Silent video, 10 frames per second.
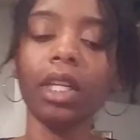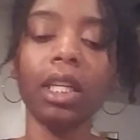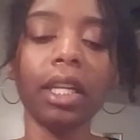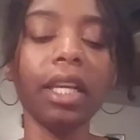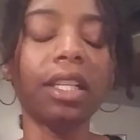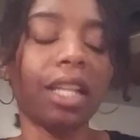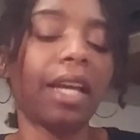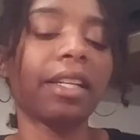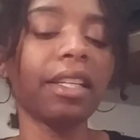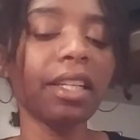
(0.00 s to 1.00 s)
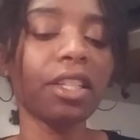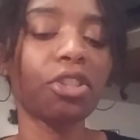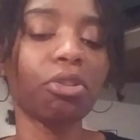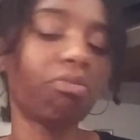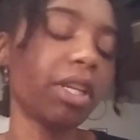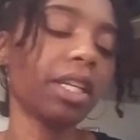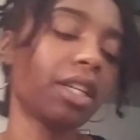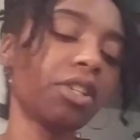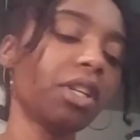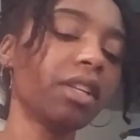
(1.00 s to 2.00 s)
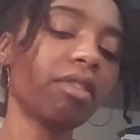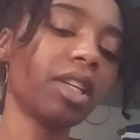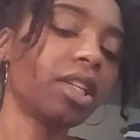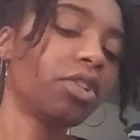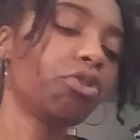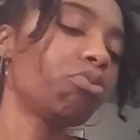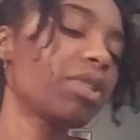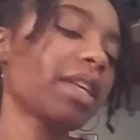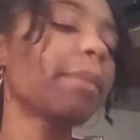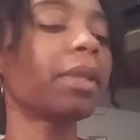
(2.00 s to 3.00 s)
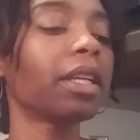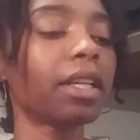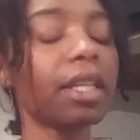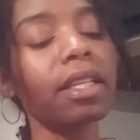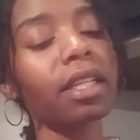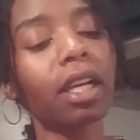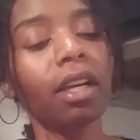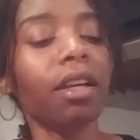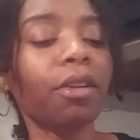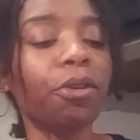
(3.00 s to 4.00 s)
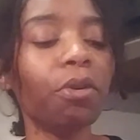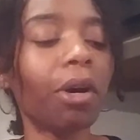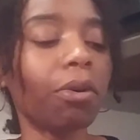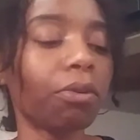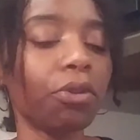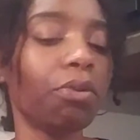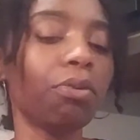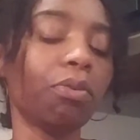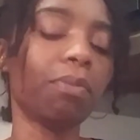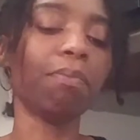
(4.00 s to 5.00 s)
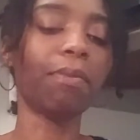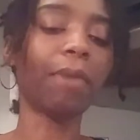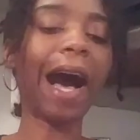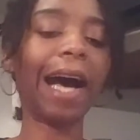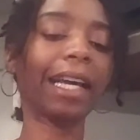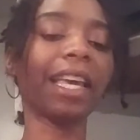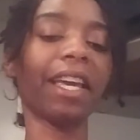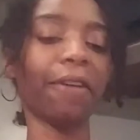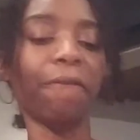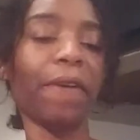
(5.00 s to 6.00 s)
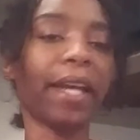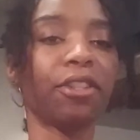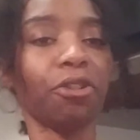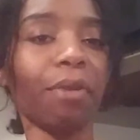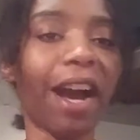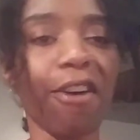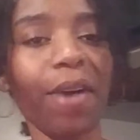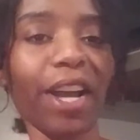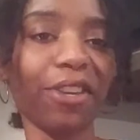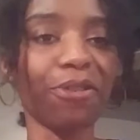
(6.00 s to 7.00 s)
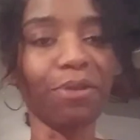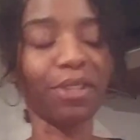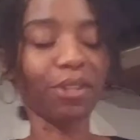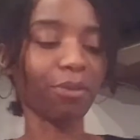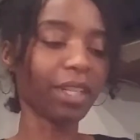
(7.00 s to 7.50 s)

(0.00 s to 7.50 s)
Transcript: And they like, look at you thinking you something because I can't affect you how I used to.